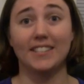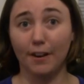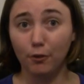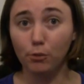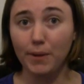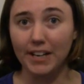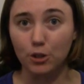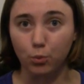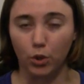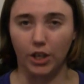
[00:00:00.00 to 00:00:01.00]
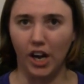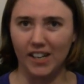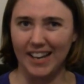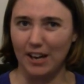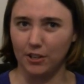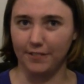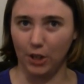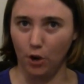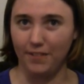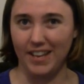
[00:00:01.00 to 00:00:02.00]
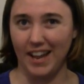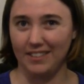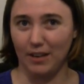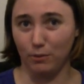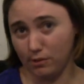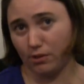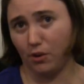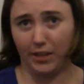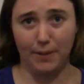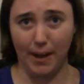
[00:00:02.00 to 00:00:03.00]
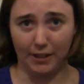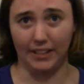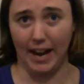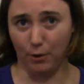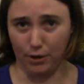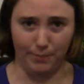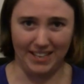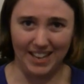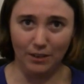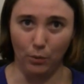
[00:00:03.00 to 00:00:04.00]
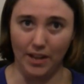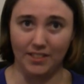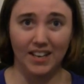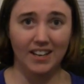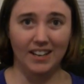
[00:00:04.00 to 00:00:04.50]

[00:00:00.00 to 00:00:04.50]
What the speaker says: several minutes were cut out of an OVA that was only about an hour to begin with.